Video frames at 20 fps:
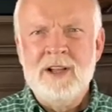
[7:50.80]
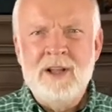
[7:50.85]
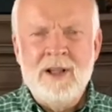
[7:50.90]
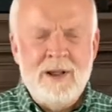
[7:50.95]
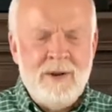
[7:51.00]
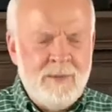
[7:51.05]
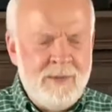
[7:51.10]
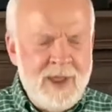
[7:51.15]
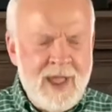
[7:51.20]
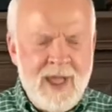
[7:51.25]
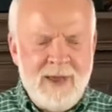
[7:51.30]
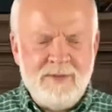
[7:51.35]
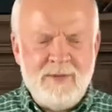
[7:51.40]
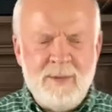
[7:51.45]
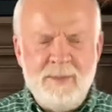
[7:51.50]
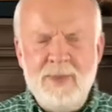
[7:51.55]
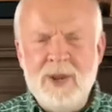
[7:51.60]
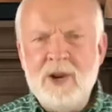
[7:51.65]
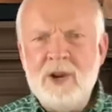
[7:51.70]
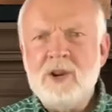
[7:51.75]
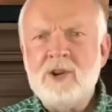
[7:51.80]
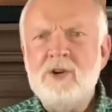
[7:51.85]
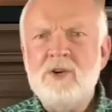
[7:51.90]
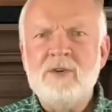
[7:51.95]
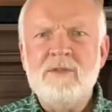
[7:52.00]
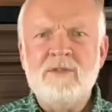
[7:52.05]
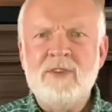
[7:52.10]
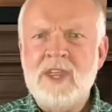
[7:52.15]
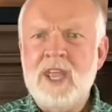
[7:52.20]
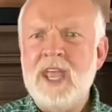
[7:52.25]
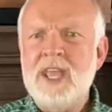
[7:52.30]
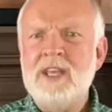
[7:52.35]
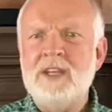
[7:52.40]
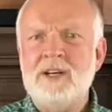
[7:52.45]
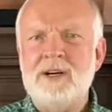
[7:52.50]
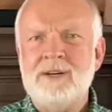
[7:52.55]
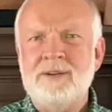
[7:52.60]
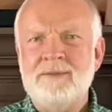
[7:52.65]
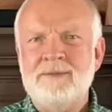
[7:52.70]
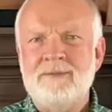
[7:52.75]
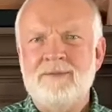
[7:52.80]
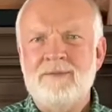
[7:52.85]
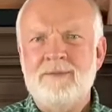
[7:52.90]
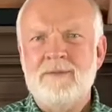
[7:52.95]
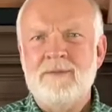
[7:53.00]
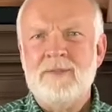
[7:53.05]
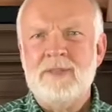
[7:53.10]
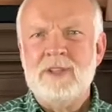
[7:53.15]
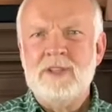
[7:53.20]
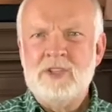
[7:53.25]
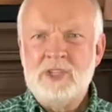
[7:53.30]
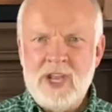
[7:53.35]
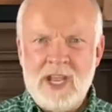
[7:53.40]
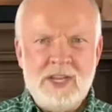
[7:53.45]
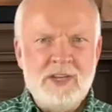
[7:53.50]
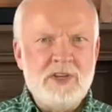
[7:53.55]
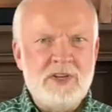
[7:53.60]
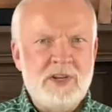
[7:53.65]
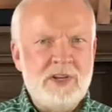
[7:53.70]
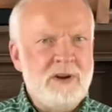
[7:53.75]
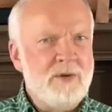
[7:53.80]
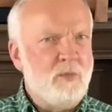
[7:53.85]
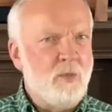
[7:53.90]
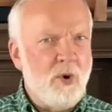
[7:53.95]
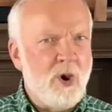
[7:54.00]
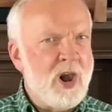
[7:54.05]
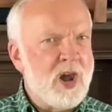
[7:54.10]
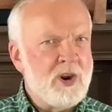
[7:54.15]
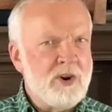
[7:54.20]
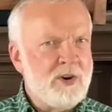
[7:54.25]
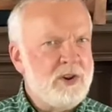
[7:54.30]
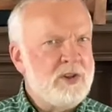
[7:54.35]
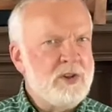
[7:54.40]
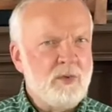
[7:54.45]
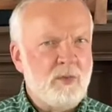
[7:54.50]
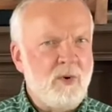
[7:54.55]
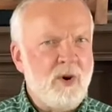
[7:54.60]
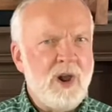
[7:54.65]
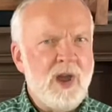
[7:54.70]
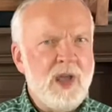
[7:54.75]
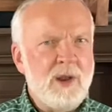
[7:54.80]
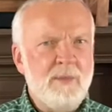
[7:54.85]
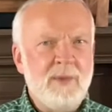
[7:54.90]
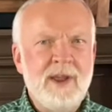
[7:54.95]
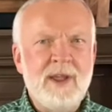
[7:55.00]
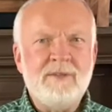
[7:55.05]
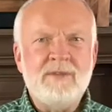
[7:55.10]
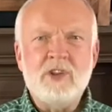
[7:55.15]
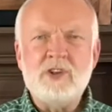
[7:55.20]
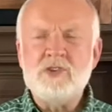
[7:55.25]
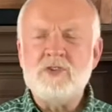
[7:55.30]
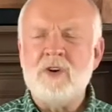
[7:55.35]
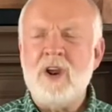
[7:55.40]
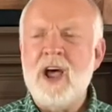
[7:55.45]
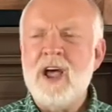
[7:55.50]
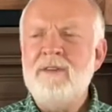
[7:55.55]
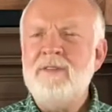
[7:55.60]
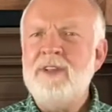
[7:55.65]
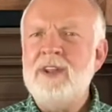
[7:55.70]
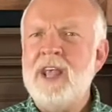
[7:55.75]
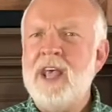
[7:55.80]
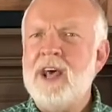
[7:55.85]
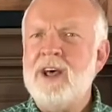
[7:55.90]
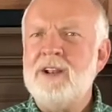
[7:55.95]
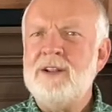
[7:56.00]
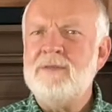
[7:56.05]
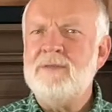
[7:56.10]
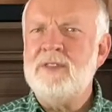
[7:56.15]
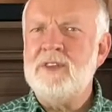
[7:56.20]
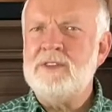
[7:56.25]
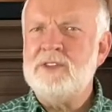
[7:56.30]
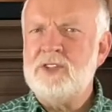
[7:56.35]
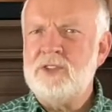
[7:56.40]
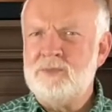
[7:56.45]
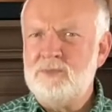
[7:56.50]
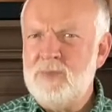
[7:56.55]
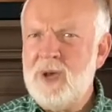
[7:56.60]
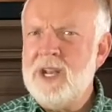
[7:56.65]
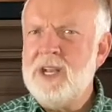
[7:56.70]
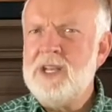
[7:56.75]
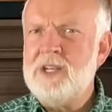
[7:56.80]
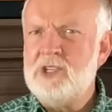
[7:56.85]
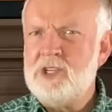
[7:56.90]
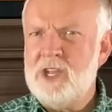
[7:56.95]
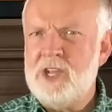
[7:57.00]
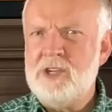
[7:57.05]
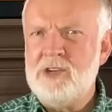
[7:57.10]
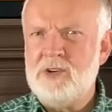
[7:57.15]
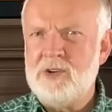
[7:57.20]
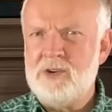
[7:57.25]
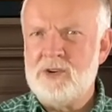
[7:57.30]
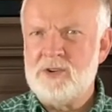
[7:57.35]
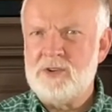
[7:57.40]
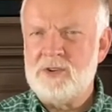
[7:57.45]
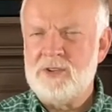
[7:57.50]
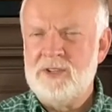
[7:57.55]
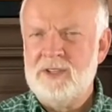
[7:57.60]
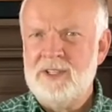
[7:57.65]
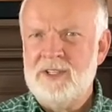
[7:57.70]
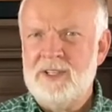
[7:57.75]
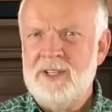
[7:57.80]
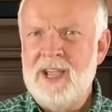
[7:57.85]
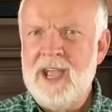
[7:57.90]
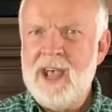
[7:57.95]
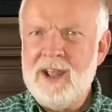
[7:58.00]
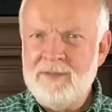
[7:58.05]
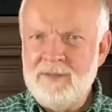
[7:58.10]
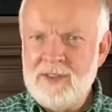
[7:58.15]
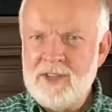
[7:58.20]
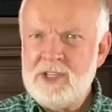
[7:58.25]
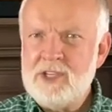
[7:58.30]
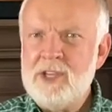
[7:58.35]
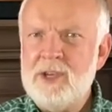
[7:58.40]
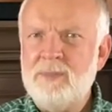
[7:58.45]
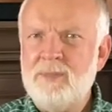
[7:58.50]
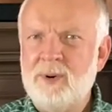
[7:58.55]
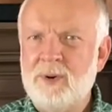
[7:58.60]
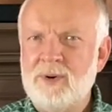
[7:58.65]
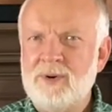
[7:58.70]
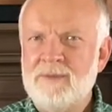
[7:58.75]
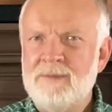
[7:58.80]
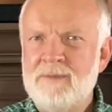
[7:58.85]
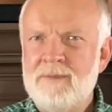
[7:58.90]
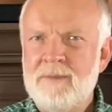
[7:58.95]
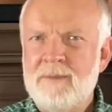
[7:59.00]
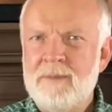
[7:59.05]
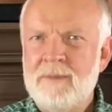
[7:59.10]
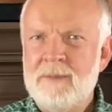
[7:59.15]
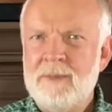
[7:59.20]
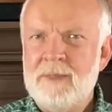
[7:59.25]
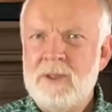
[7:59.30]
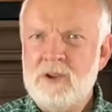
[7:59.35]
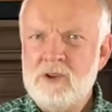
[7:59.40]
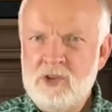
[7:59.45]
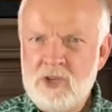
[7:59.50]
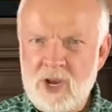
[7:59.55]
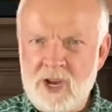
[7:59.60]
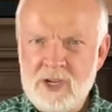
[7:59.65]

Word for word: We have the miracle of Cana, changing of water into wine. We have the driving out of the money changers out of the temple, John